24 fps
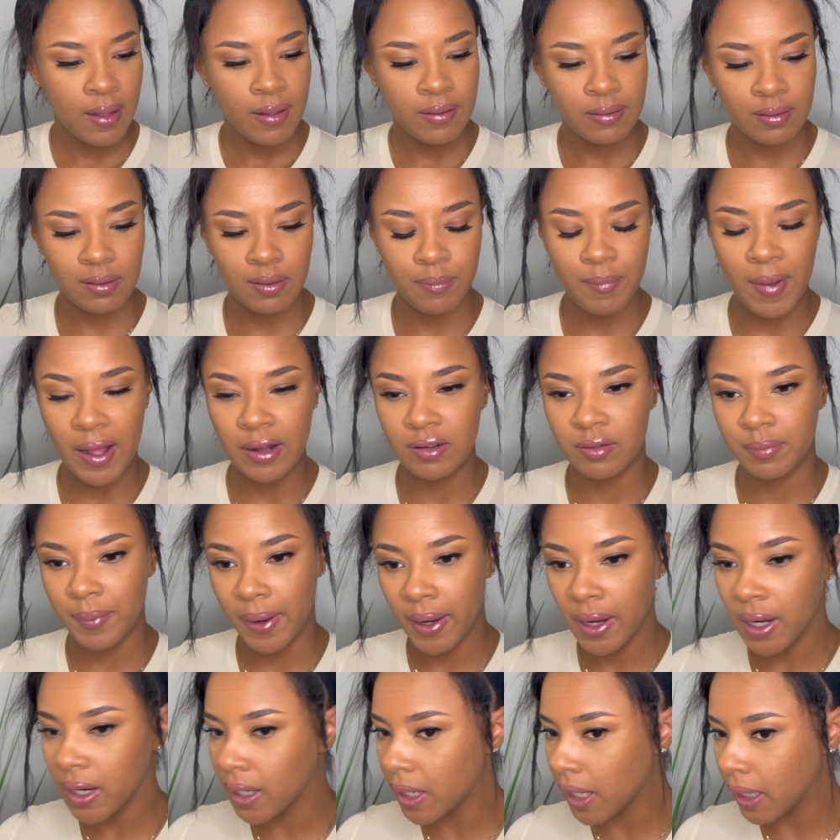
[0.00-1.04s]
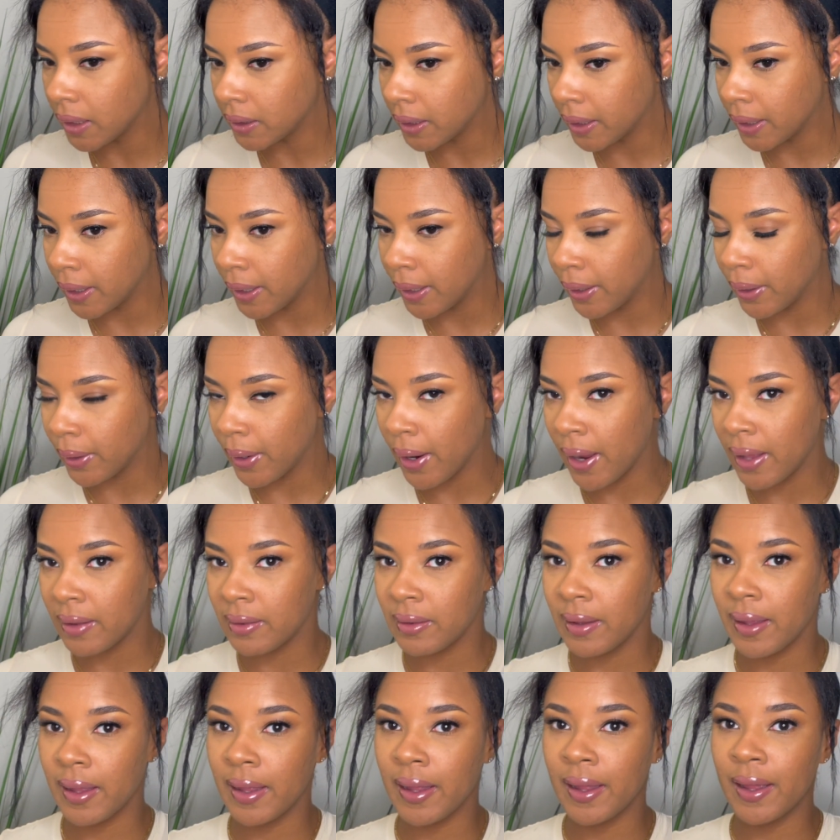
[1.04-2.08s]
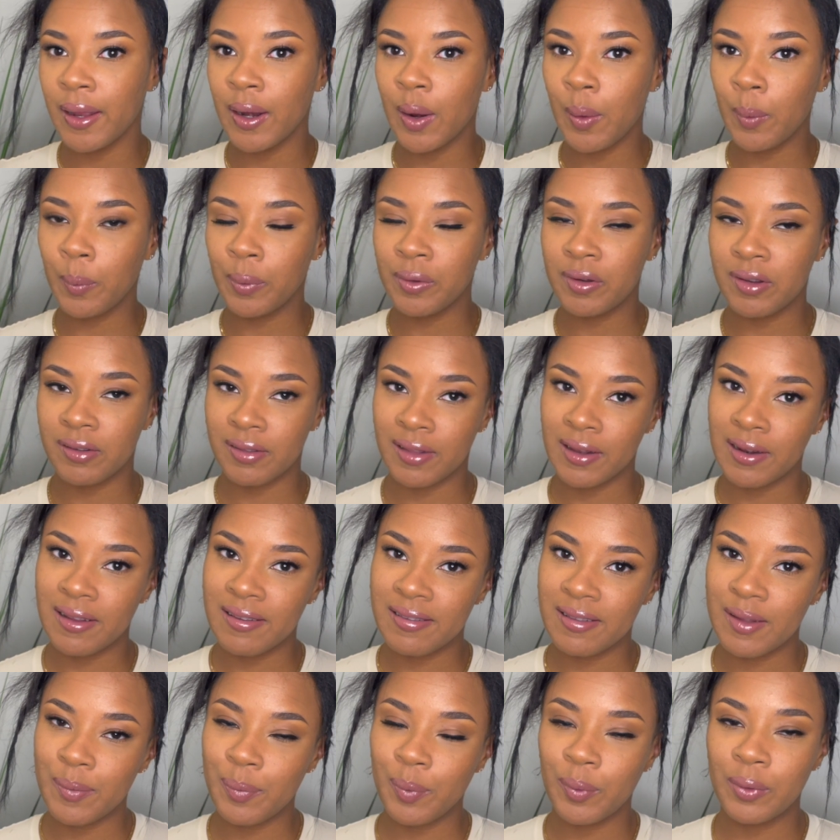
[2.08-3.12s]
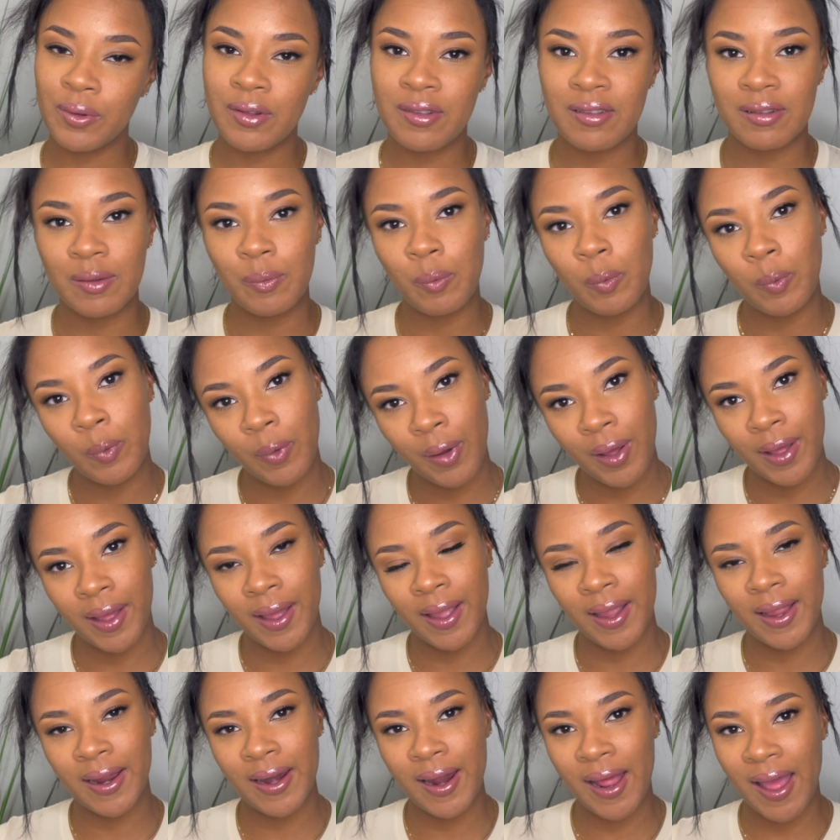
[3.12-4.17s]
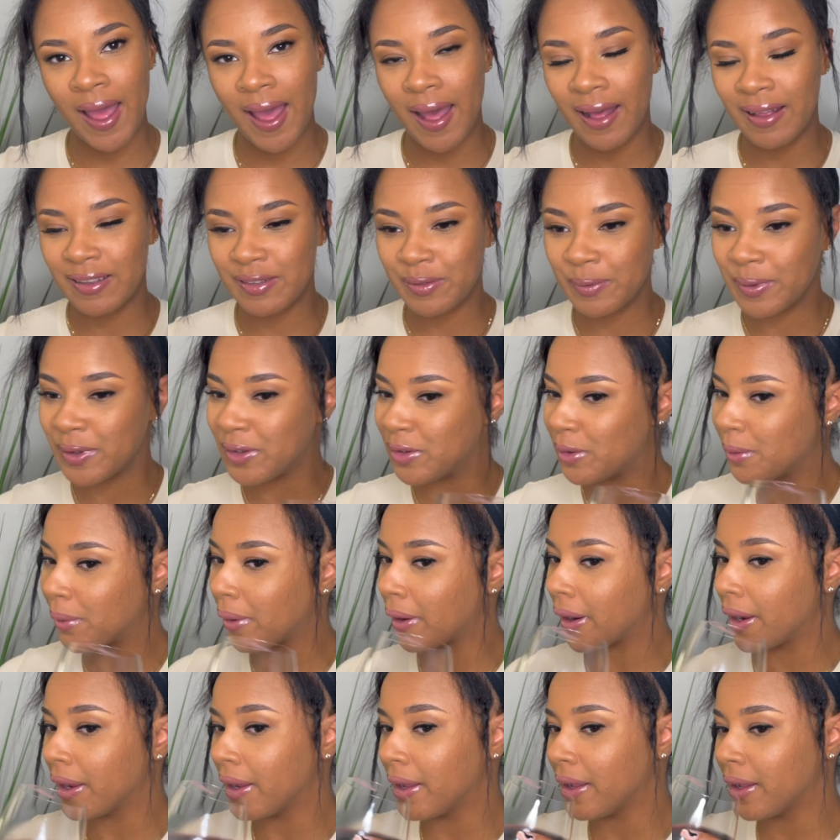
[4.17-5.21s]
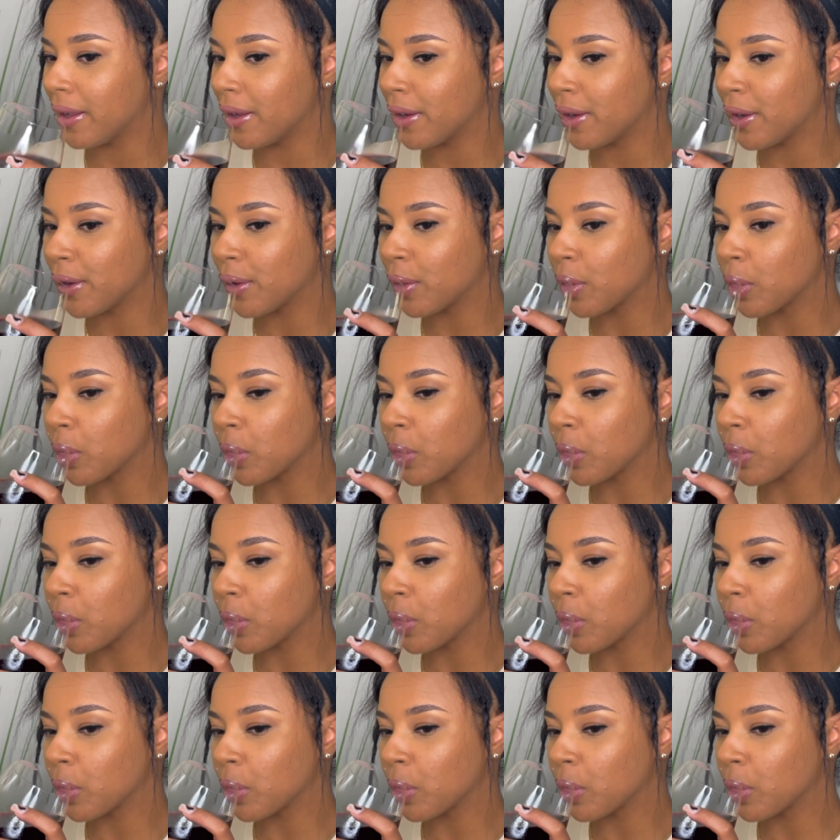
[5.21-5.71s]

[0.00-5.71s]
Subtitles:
to match my hair color, and then we're just gonna sip on some wine as we do our hair.